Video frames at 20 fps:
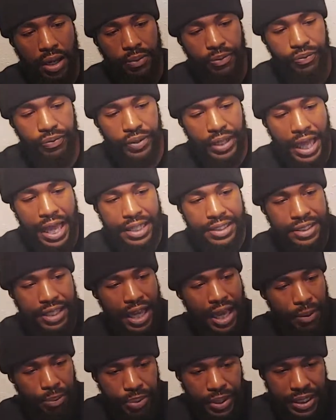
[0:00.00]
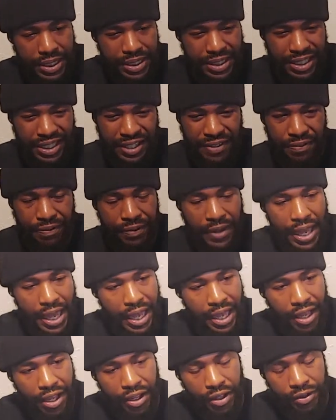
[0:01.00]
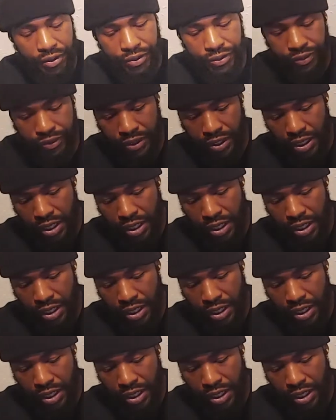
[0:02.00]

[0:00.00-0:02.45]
flat top piston and valve,